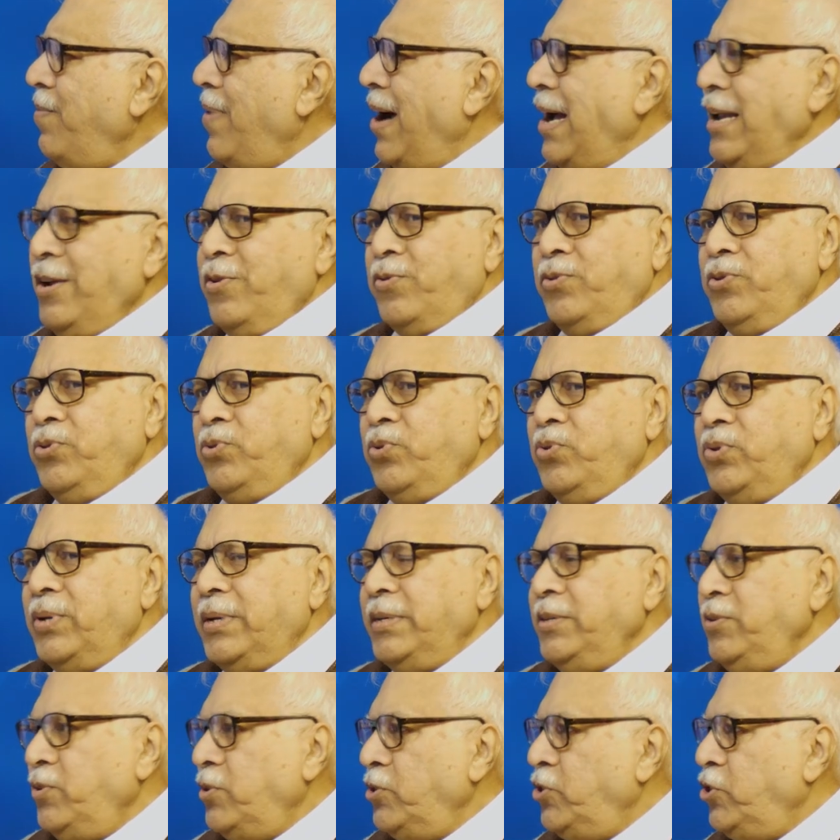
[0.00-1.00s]
why don't you
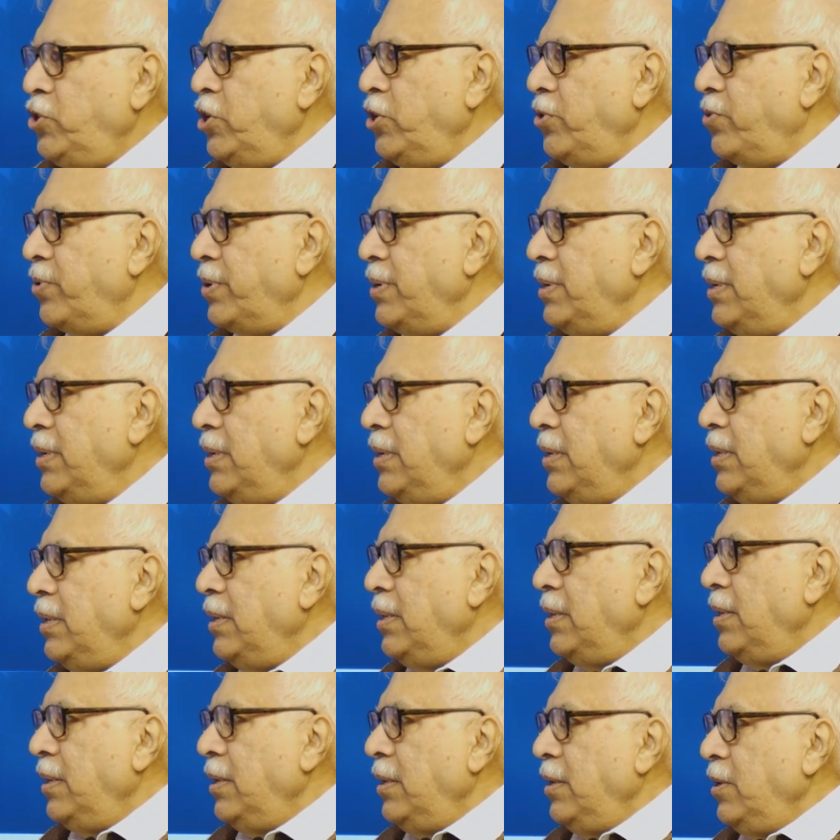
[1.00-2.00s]
send your children
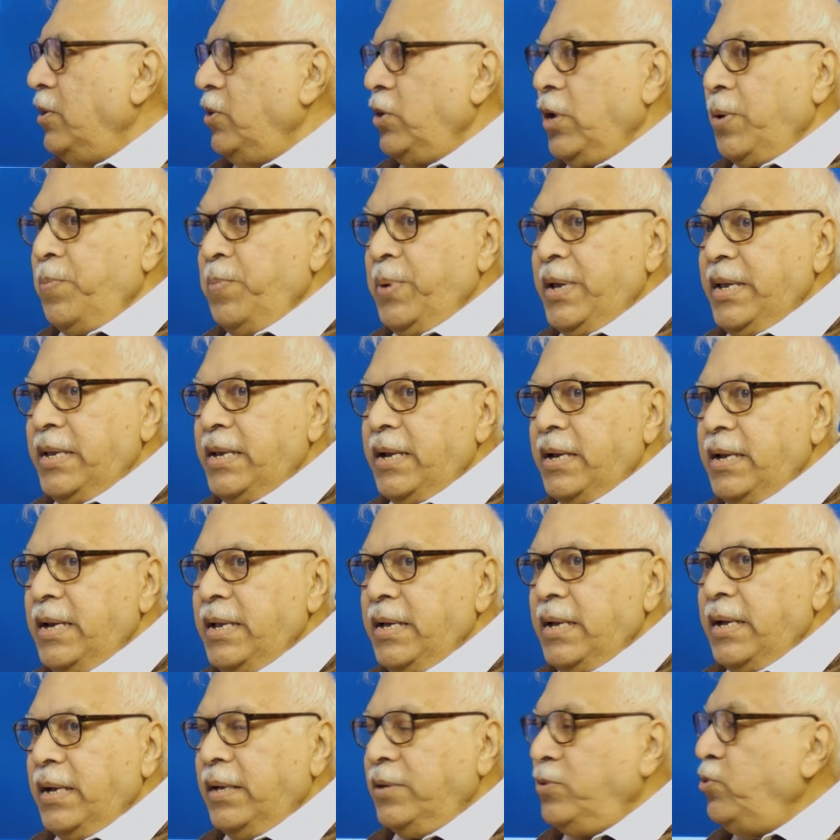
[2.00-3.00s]

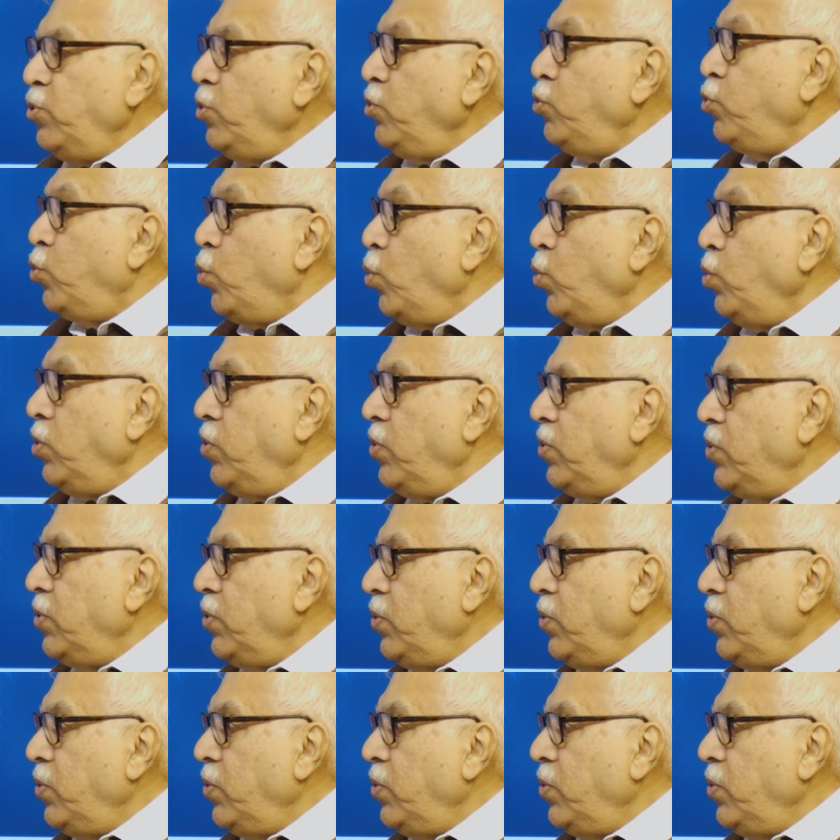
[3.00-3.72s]
immediately to schools?